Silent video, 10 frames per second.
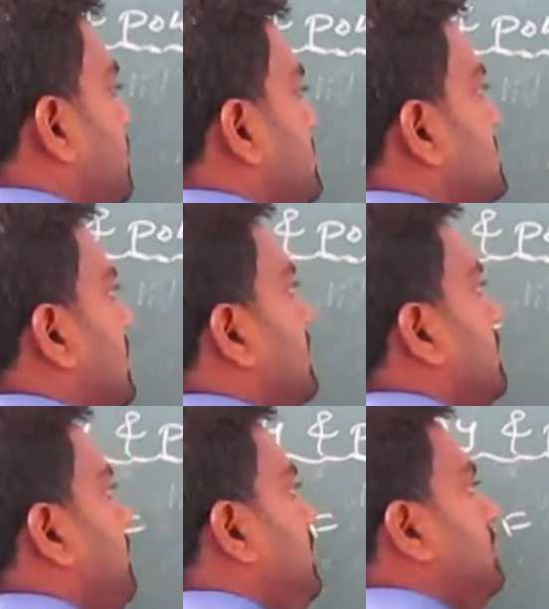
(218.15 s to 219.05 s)
once again
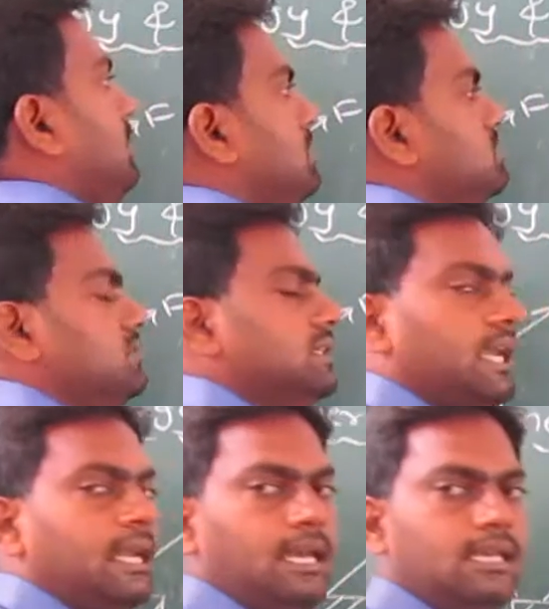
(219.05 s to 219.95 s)
repeat. So the
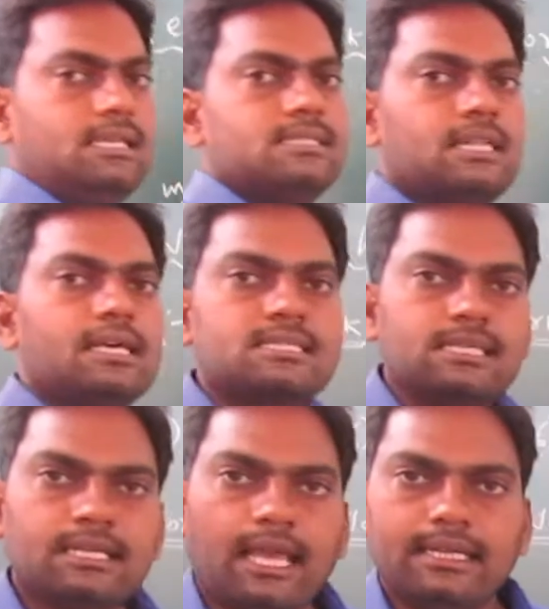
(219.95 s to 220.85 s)
theta is less
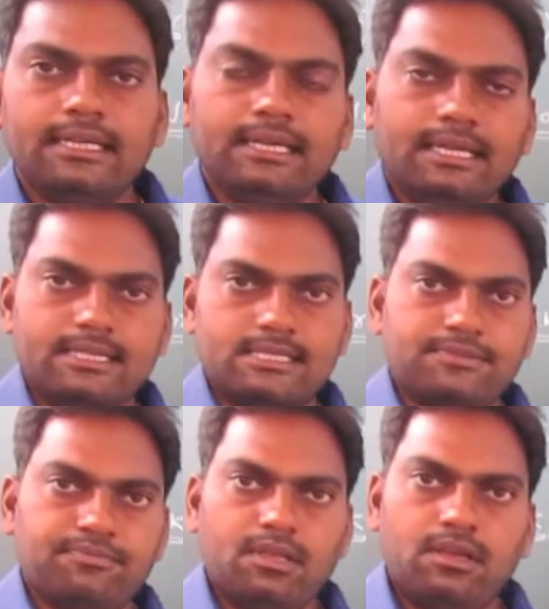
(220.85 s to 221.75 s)
than 90 degrees.
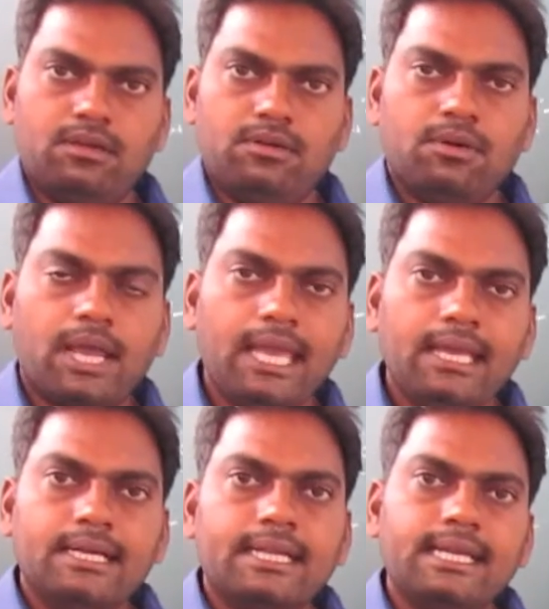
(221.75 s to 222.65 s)

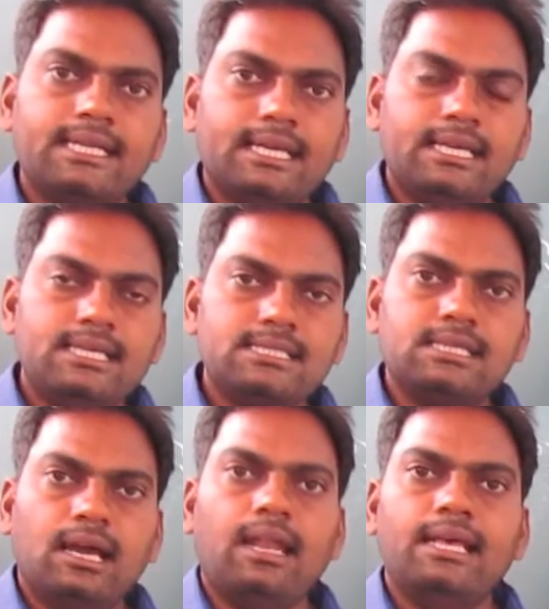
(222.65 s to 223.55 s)
Okay, theta is
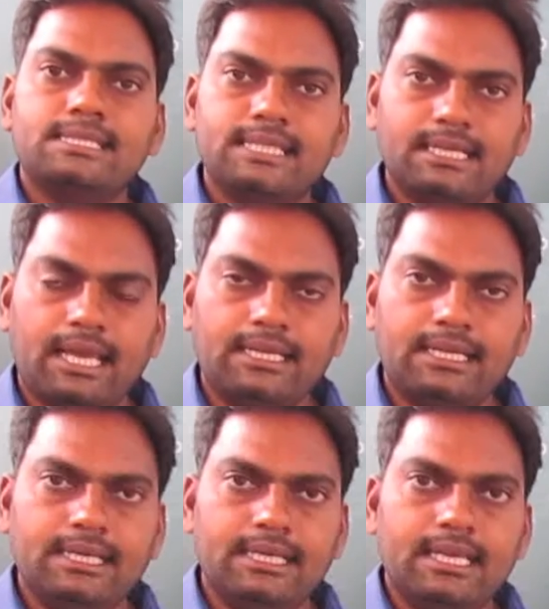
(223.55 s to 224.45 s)
less than 90
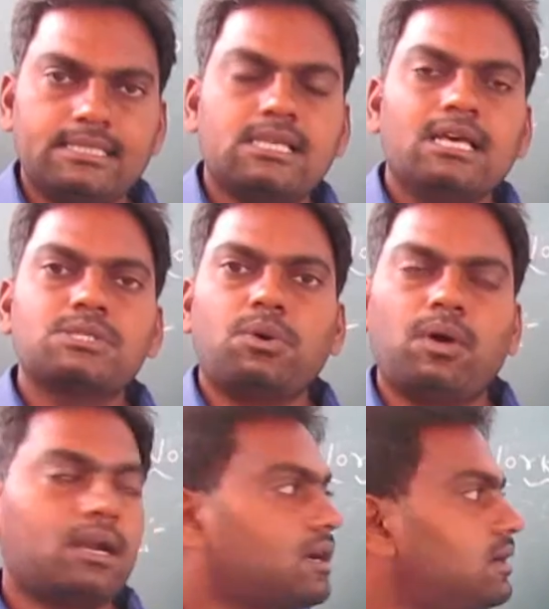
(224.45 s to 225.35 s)
degrees. So
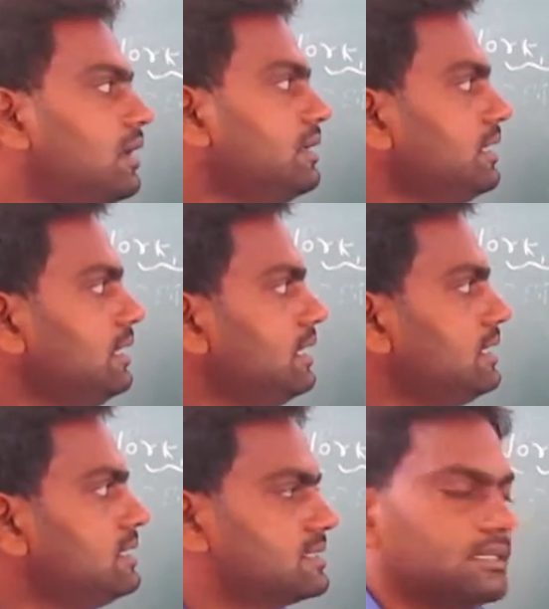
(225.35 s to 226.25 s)
work done
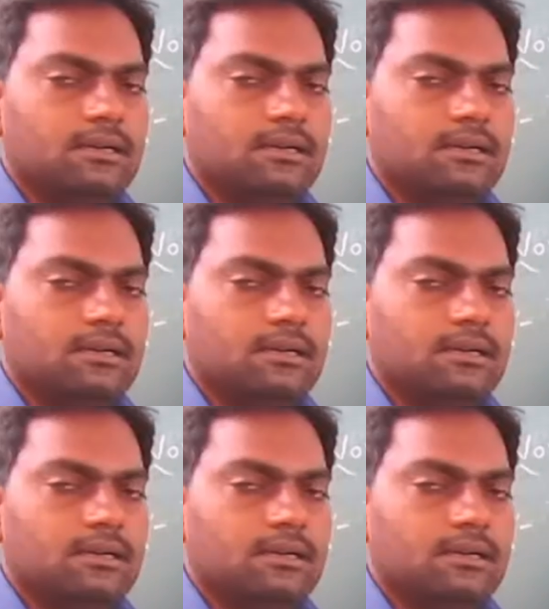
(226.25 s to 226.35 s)
is